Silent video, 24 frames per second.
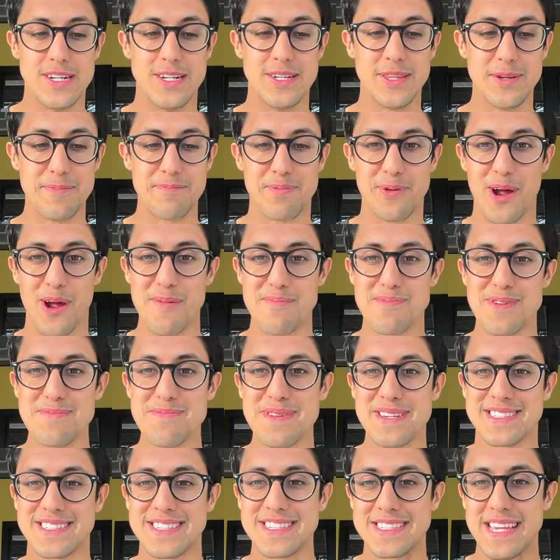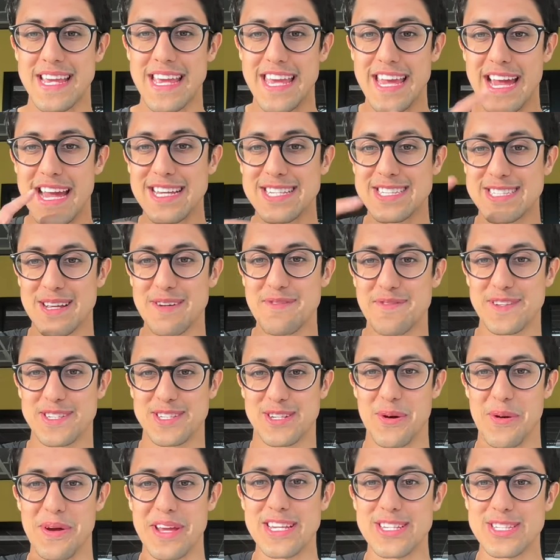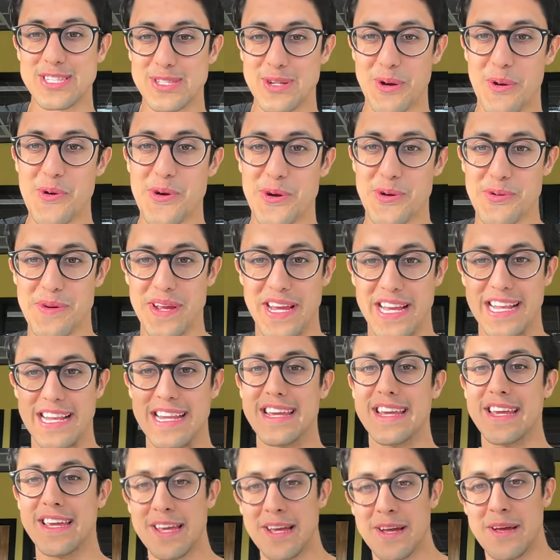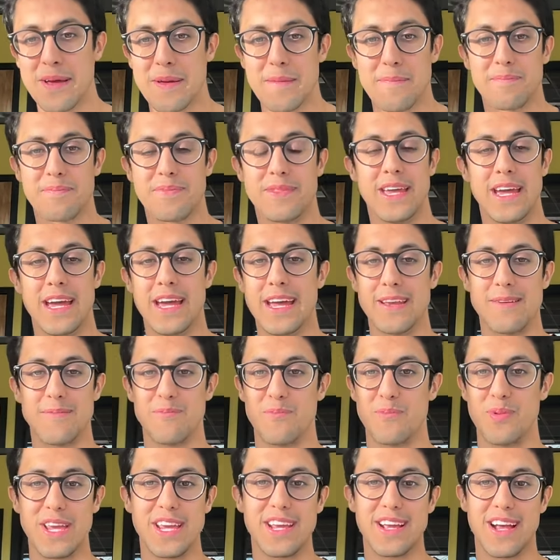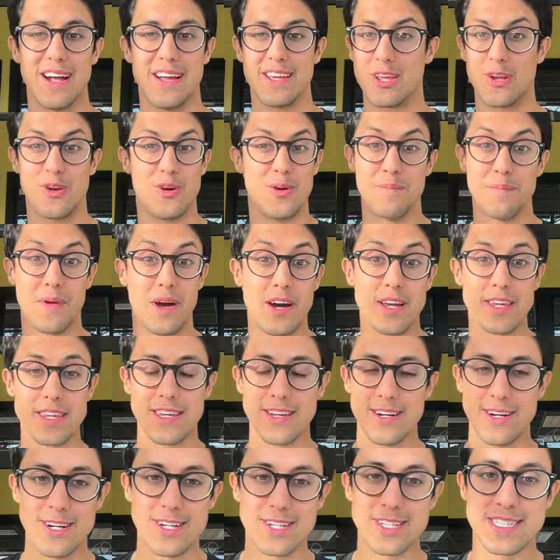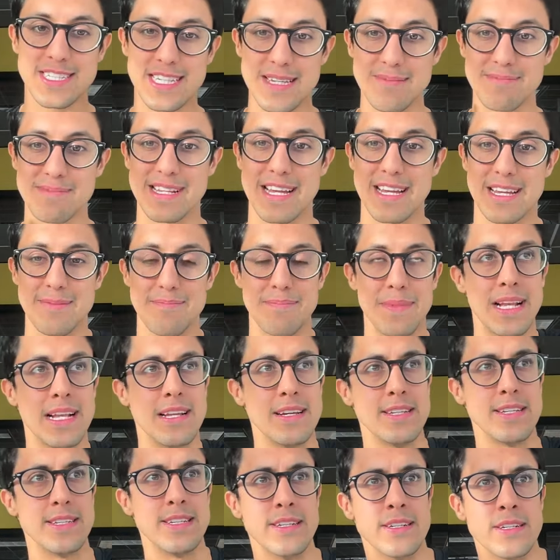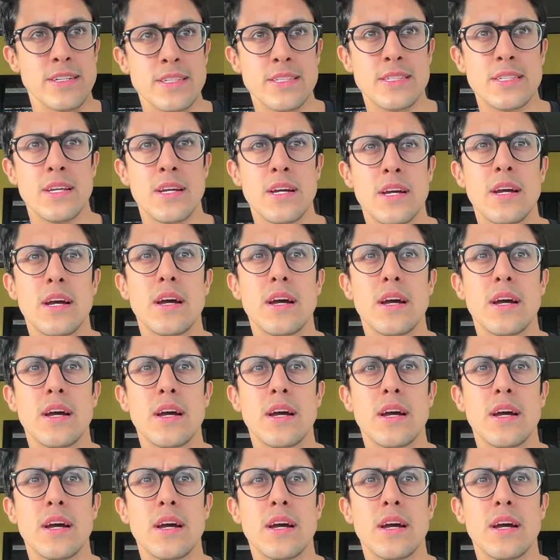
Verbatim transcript: The problem is this AI stuff is going so quickly that we, you know, a year seems like a million years.